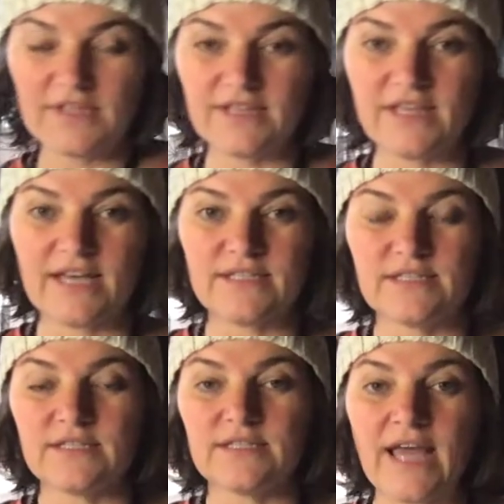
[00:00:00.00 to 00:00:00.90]

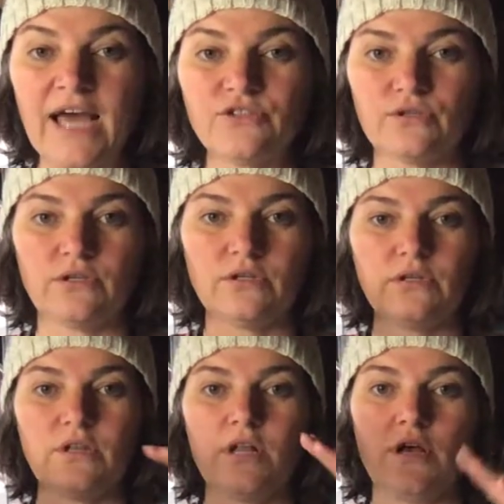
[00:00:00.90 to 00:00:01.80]
That's natural.
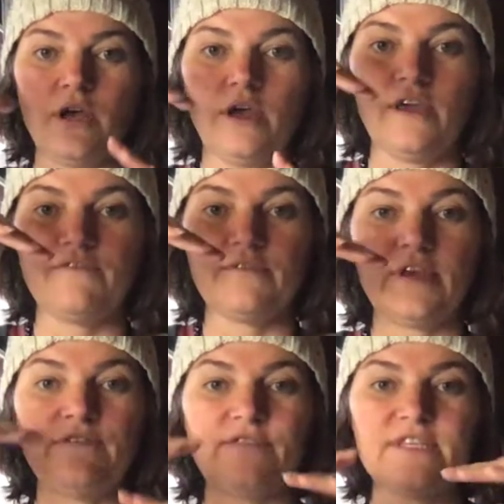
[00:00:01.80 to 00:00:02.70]

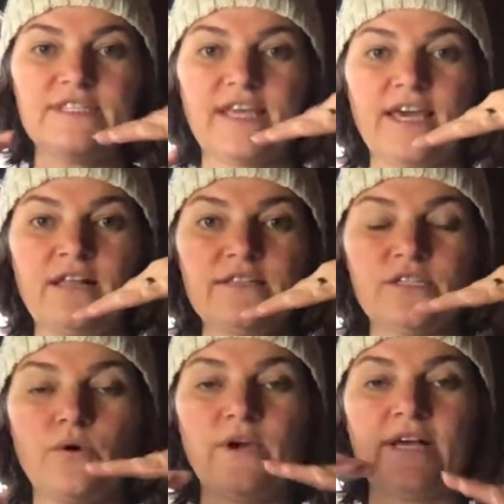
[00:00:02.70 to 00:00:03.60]
If the scale is
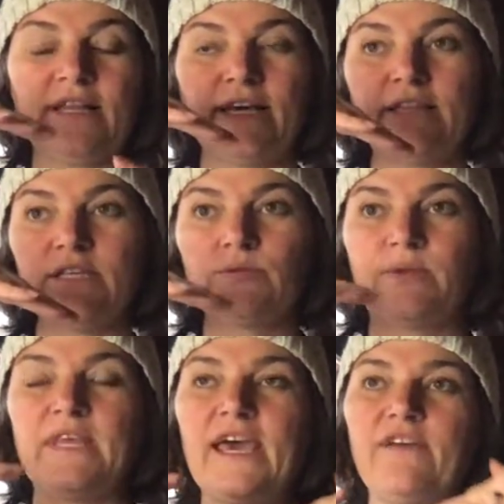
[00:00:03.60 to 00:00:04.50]
going like this
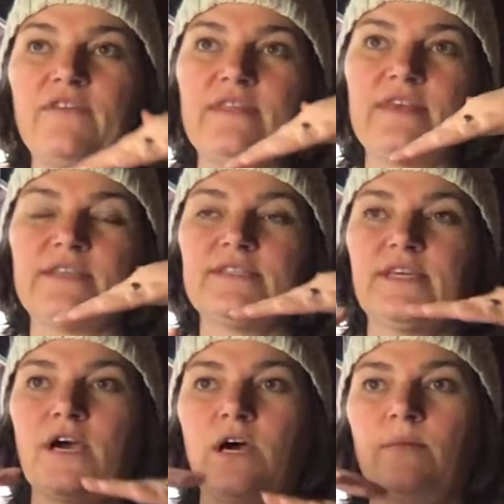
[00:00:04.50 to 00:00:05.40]
when the heavy things
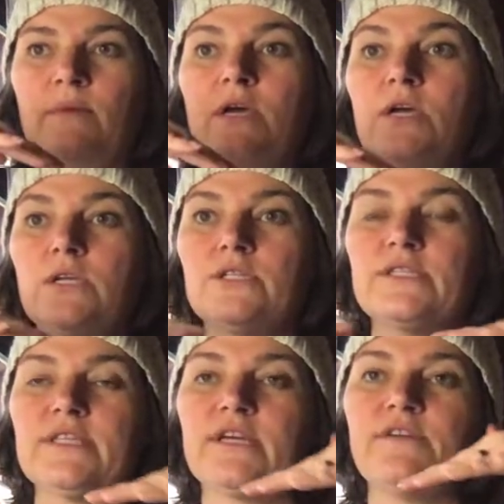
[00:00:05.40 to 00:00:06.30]
come,
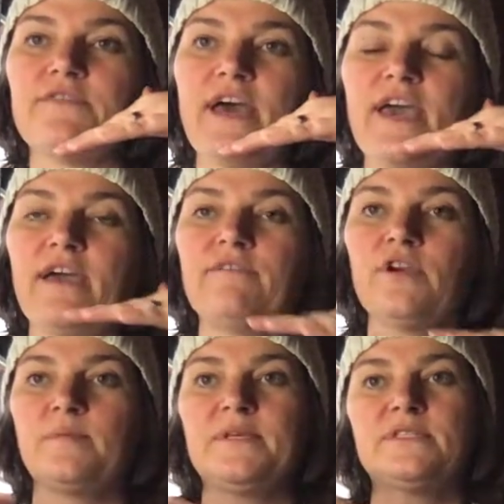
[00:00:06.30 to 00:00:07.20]
just think of that
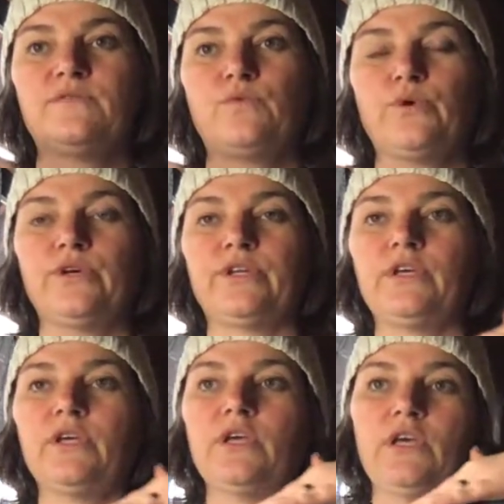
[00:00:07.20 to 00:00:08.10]
heavier piece of wood
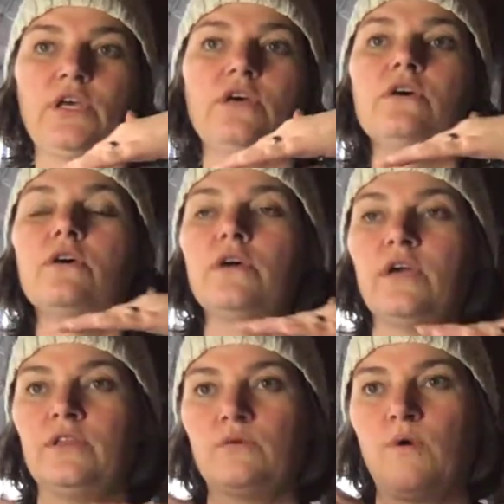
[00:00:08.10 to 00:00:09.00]

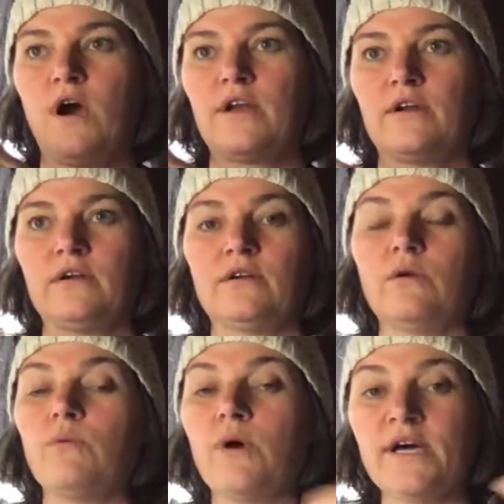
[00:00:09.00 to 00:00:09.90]
in the water.
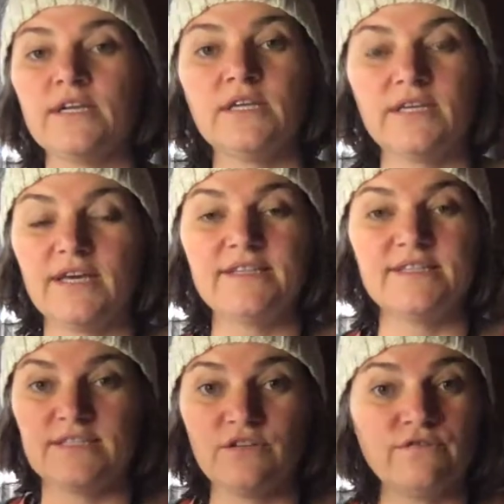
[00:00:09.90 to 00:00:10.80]
1, it's
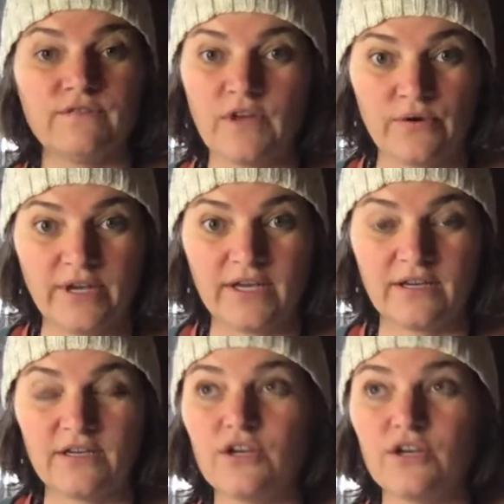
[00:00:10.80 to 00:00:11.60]
still floating.